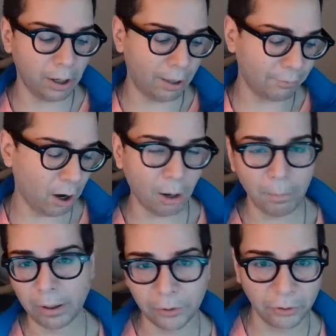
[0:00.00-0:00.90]
I have
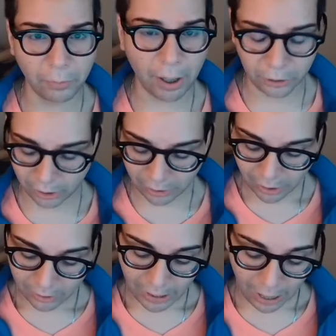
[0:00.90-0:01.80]
karma in a new direction,
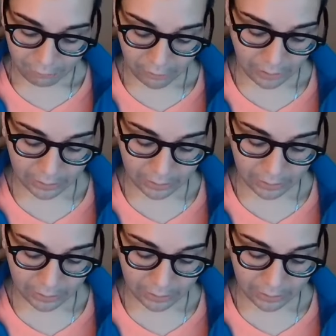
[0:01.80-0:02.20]
that feeling